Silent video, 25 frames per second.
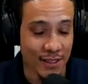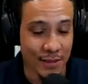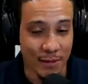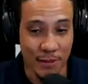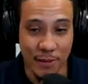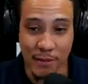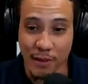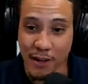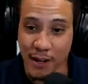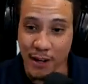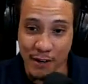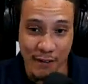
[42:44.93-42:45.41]
We
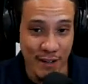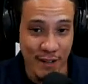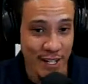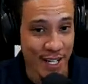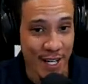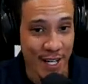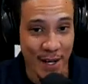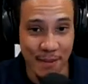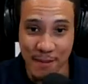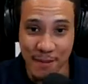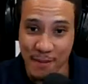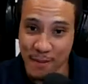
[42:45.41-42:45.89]
were already
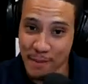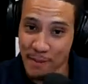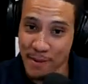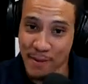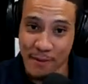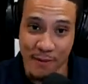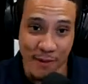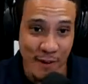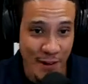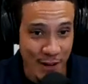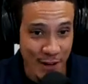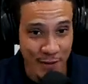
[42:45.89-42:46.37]
coming from a
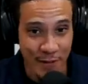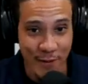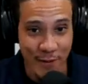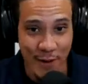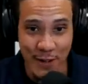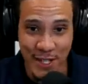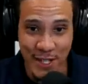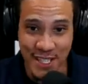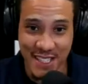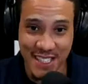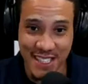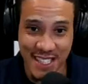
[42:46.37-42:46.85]
very
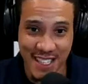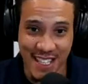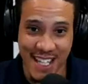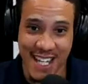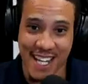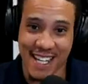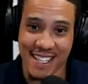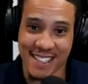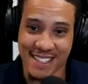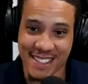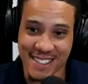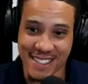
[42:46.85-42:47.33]
focused
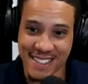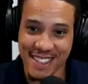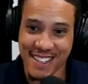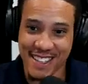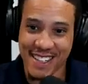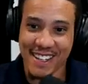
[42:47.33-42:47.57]
class.